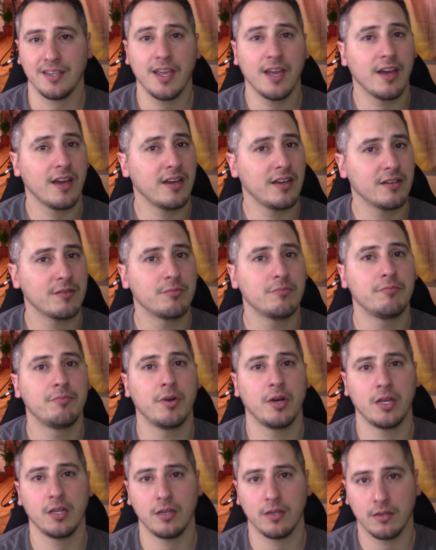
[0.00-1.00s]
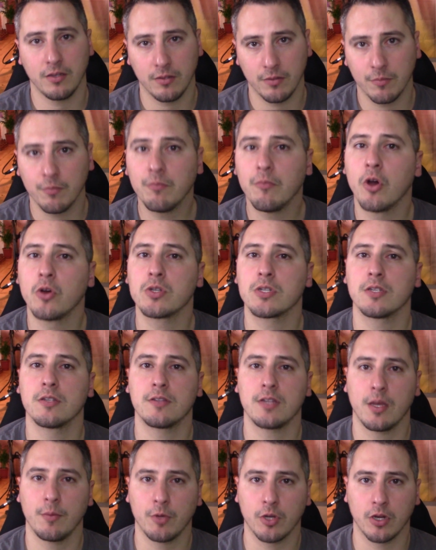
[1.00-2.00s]
Yeah, but most of the
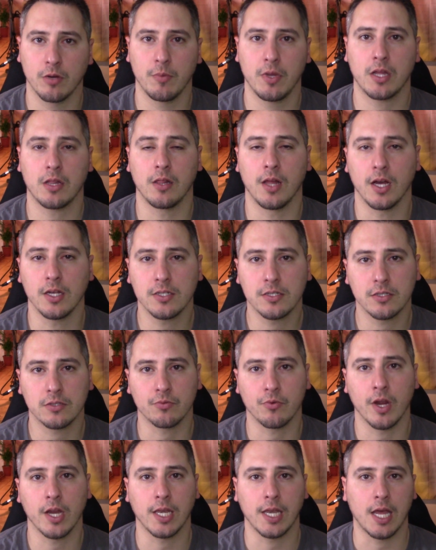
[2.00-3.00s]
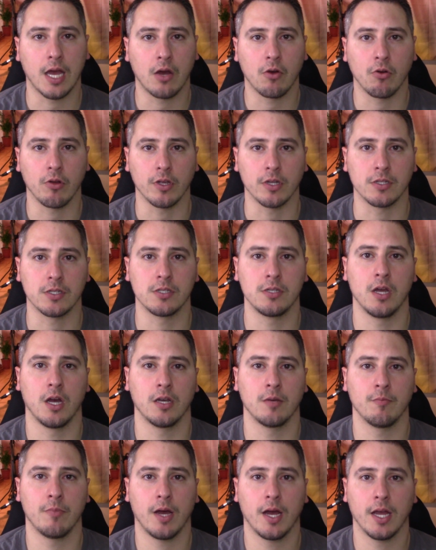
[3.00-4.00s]
time you're going to make less. Right now, it's
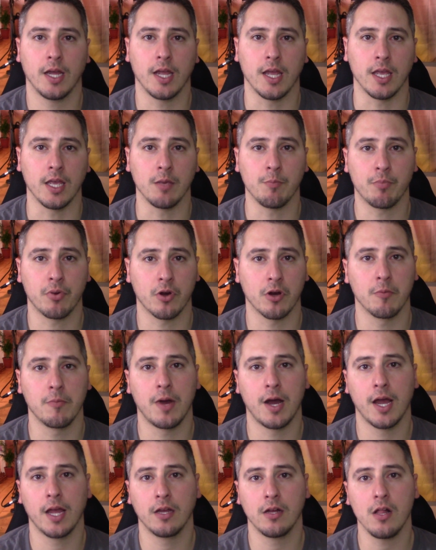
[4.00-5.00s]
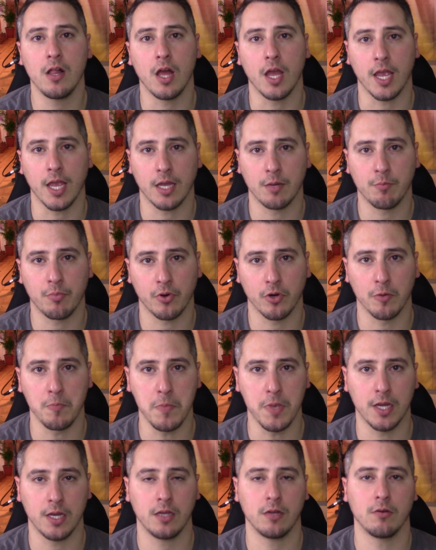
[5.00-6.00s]
done by a per mile and per
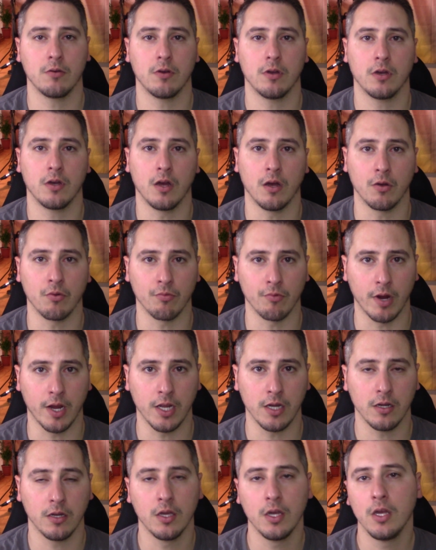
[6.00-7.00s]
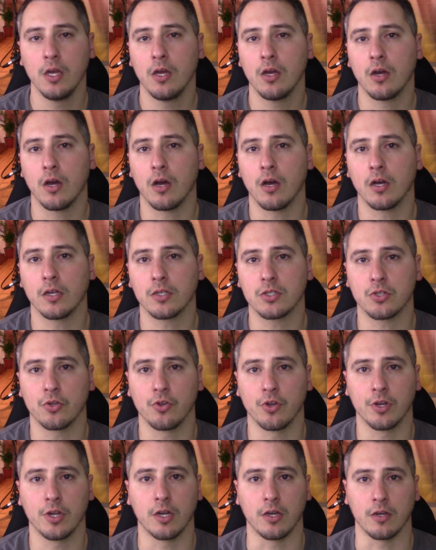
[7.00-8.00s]
minute rate. So
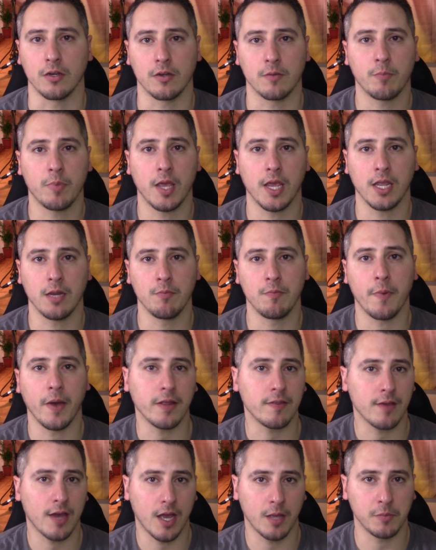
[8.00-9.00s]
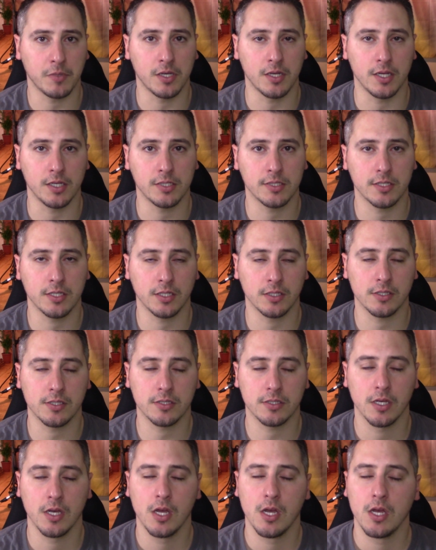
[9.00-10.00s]
you're getting paid by time and distance.